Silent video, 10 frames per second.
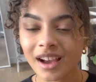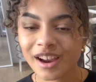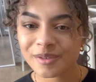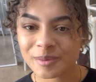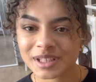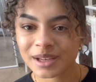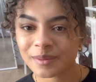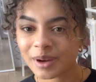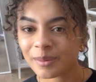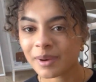Hi everybody,
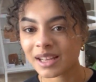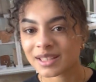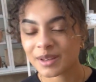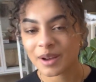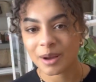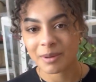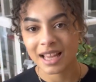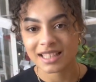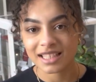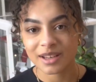welcome back to Arm
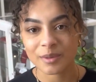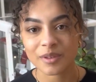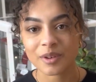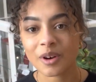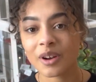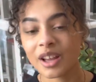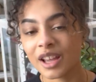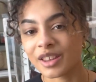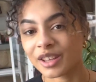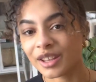Candy. We've
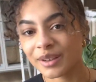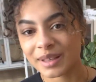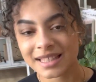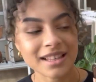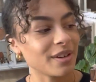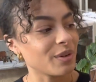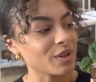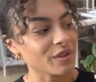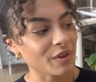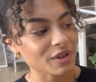got the cutest little
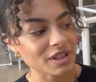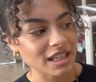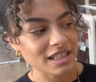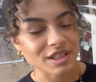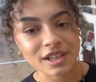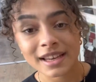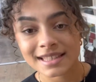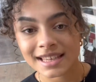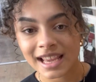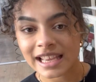Givenchy to show you
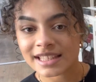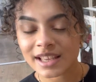today.